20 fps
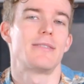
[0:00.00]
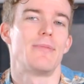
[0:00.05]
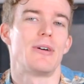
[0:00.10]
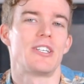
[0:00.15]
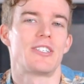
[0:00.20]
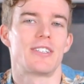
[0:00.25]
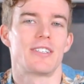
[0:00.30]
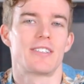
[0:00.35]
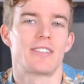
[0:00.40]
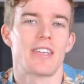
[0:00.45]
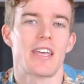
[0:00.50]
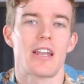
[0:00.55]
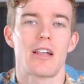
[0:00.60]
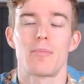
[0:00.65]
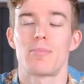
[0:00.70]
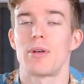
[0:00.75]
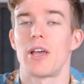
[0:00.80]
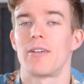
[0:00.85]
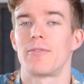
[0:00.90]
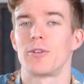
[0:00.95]
the basic
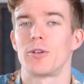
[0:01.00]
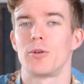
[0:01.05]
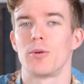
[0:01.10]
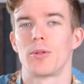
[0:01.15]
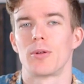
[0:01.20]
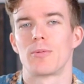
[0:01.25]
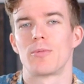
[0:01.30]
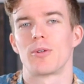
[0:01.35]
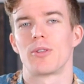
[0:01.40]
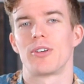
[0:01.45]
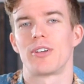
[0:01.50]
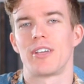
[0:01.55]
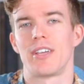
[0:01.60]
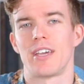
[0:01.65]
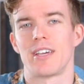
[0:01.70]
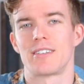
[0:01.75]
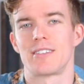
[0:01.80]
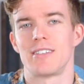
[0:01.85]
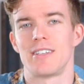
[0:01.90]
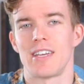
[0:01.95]
setup. Every cooler we're looking
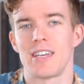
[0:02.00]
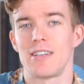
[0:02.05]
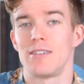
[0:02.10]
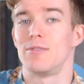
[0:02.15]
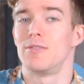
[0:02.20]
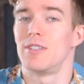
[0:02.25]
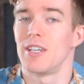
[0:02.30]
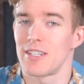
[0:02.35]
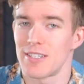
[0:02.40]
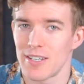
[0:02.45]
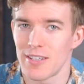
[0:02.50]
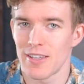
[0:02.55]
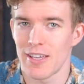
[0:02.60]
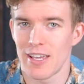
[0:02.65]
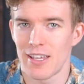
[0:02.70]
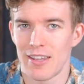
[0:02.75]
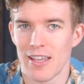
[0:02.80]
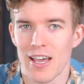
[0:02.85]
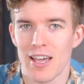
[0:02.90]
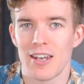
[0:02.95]
at today does it
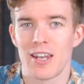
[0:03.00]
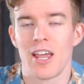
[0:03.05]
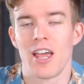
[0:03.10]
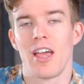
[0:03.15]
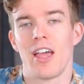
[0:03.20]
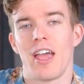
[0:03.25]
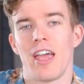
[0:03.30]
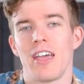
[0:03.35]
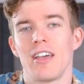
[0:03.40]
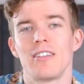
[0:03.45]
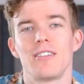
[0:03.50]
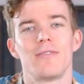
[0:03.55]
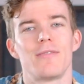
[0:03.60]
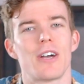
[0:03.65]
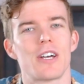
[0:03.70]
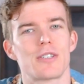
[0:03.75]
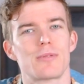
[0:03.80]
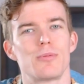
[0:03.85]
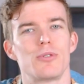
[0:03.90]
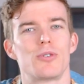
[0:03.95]
like that, and the
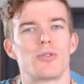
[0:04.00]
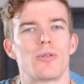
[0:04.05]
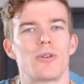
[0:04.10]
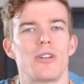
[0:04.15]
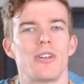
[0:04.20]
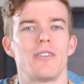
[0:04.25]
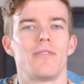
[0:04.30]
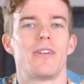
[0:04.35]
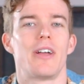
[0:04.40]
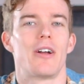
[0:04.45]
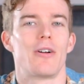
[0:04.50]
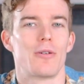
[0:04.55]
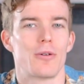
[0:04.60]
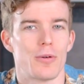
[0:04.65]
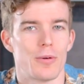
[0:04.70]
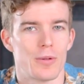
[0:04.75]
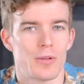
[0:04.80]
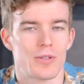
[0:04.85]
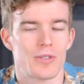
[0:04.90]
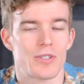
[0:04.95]
vast majority of air
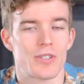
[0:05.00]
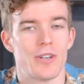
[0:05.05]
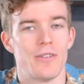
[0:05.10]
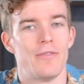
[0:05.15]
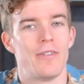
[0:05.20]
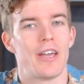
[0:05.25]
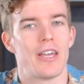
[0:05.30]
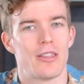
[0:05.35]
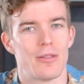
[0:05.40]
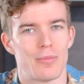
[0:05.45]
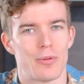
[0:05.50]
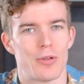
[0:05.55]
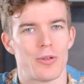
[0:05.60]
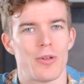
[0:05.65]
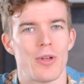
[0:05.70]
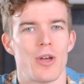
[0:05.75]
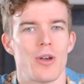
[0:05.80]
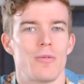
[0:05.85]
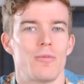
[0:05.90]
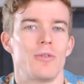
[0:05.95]
coolers
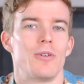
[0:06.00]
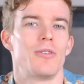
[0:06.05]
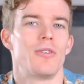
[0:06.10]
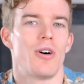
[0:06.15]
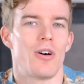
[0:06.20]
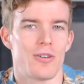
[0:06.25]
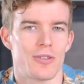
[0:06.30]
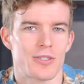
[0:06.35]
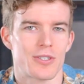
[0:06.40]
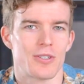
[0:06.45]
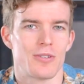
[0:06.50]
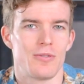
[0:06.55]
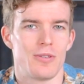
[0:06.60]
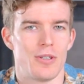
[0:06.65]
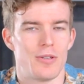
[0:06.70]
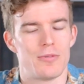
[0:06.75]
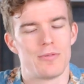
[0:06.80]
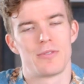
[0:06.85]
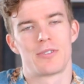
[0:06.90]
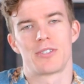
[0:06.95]
available will also
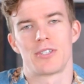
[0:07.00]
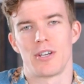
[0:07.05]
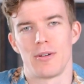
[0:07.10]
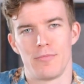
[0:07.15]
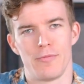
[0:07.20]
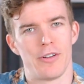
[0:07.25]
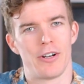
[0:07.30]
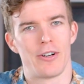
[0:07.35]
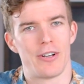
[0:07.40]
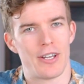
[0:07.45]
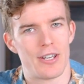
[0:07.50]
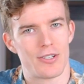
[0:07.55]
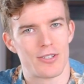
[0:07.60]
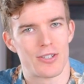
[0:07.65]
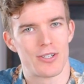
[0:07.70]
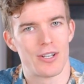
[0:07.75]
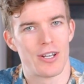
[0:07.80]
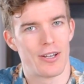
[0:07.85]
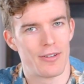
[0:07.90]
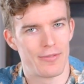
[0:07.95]
use some
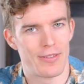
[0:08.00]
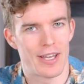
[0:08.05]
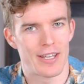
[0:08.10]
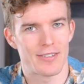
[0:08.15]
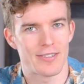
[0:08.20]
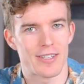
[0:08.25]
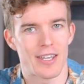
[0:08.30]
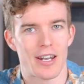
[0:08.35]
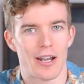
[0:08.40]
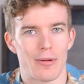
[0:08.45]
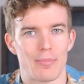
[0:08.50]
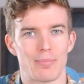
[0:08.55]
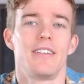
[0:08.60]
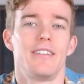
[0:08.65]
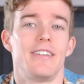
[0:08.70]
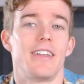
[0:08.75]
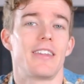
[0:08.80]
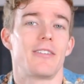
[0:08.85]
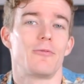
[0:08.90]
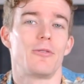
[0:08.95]
variation of that setup.
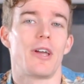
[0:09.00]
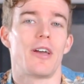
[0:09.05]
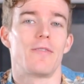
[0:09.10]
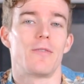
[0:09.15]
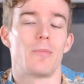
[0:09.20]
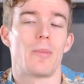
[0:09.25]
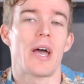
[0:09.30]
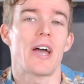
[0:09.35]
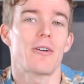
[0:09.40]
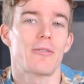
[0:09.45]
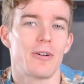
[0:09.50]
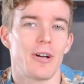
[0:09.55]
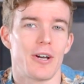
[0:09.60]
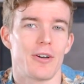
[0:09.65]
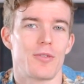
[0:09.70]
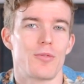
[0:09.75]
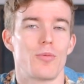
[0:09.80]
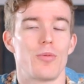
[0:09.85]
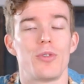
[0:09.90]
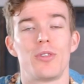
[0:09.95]
Now that we have the
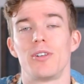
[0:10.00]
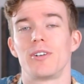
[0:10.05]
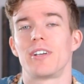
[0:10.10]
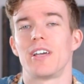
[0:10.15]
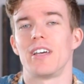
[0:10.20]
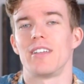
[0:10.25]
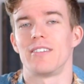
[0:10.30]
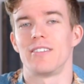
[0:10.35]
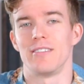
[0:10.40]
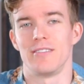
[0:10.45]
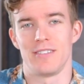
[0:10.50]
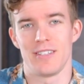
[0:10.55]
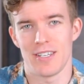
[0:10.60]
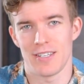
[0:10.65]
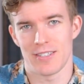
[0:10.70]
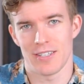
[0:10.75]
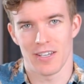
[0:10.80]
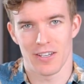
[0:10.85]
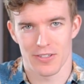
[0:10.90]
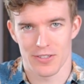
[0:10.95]
background, we'll look at the
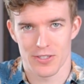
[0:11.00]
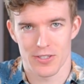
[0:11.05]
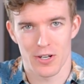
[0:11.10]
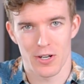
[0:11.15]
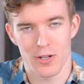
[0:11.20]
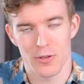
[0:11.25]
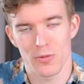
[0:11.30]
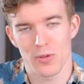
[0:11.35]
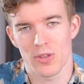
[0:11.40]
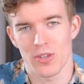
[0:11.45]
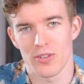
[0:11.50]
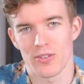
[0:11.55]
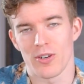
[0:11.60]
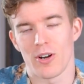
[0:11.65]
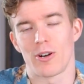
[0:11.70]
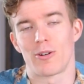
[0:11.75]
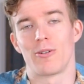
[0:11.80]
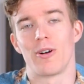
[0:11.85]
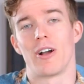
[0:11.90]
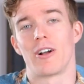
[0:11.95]
details, starting with the
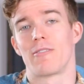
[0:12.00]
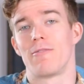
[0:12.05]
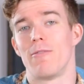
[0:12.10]
Dark Rock